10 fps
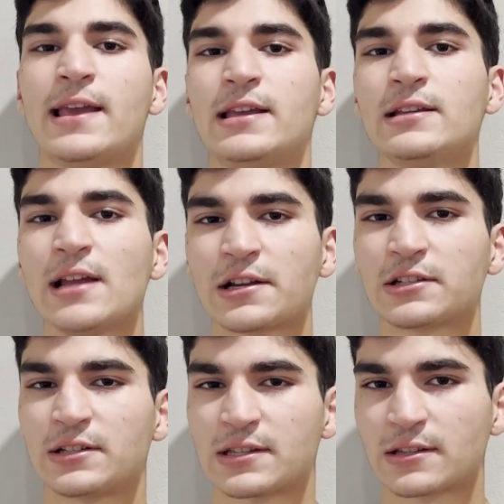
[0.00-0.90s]
He didn't
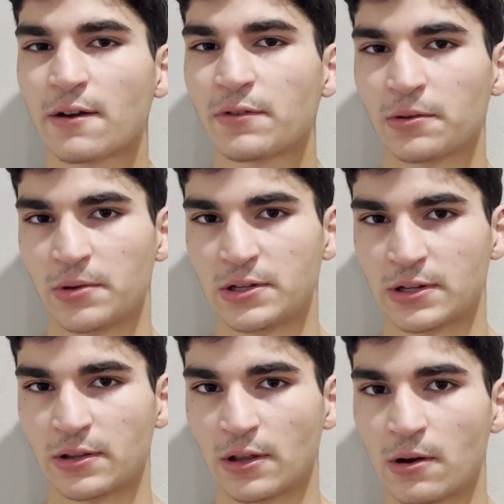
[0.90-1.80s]
actually discover the
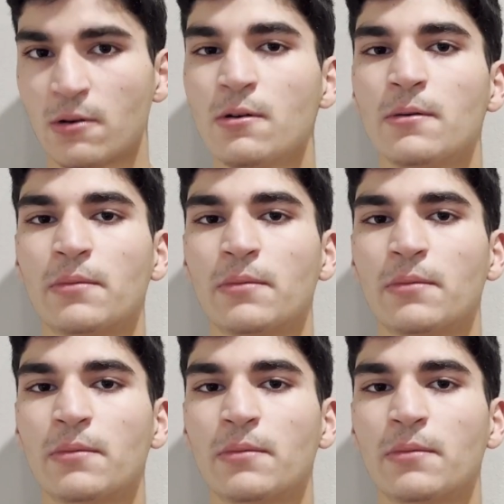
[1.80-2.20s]
region, though,